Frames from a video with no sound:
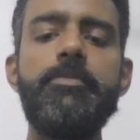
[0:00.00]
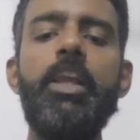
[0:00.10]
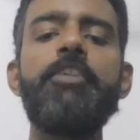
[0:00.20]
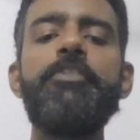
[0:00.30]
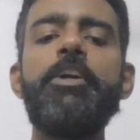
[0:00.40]

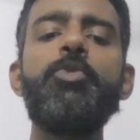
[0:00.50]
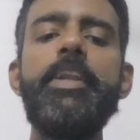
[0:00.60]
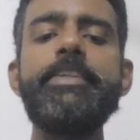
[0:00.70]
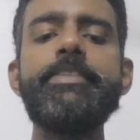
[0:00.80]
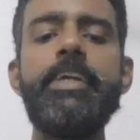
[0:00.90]
If I do
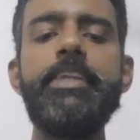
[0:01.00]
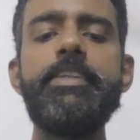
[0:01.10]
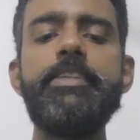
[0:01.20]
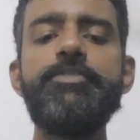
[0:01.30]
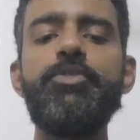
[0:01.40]
ls again,
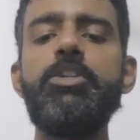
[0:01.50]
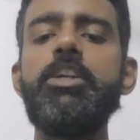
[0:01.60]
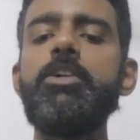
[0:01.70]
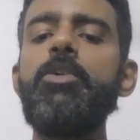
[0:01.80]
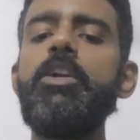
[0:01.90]
there is a
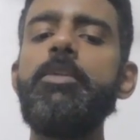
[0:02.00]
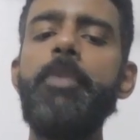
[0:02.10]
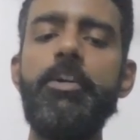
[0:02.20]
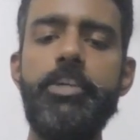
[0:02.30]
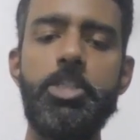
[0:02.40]
folder called
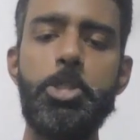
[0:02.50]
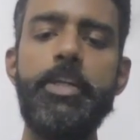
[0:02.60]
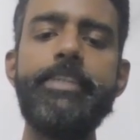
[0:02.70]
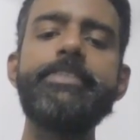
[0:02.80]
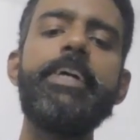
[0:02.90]
Bhavesh
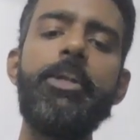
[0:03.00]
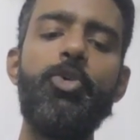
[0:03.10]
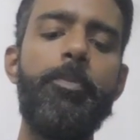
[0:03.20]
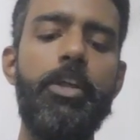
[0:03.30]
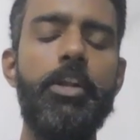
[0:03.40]
inside
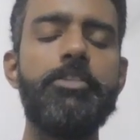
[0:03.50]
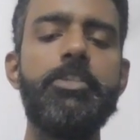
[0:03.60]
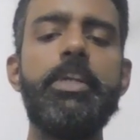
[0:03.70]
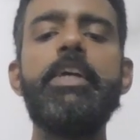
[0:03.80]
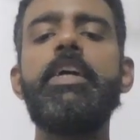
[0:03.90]
home
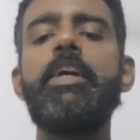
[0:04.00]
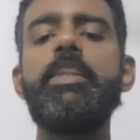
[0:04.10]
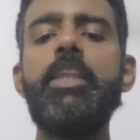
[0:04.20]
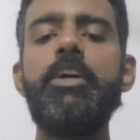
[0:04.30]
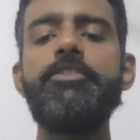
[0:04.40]
directory.
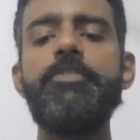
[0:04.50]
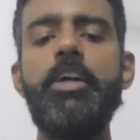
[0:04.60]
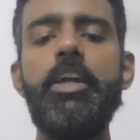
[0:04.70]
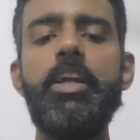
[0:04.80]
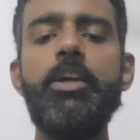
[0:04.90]
Now if
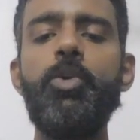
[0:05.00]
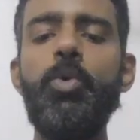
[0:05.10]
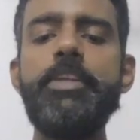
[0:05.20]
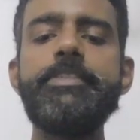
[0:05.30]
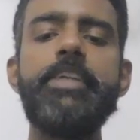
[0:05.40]
I
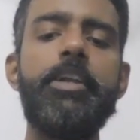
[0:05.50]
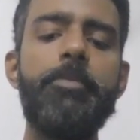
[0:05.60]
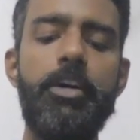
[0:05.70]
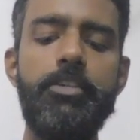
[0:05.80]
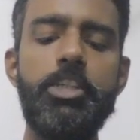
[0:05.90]
go inside
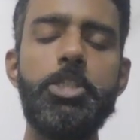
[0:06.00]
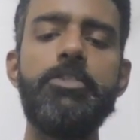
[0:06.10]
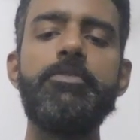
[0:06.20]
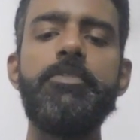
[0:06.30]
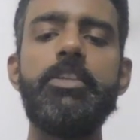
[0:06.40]

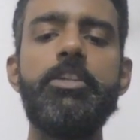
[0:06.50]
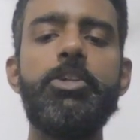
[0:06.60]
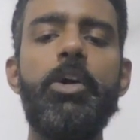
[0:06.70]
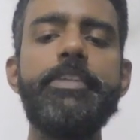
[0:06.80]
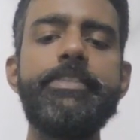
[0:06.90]
Bhavesh with
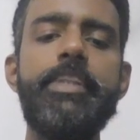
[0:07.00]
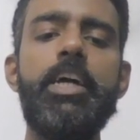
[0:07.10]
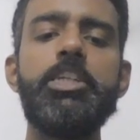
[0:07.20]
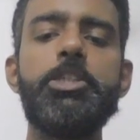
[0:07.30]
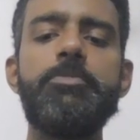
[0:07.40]

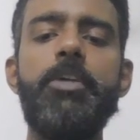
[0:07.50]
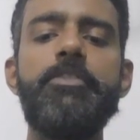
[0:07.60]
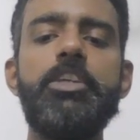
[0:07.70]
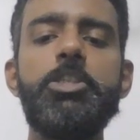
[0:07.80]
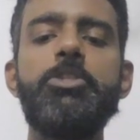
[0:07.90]

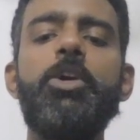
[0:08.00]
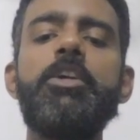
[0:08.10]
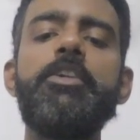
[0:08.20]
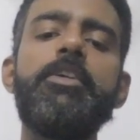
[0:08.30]
/Bhavesh, dot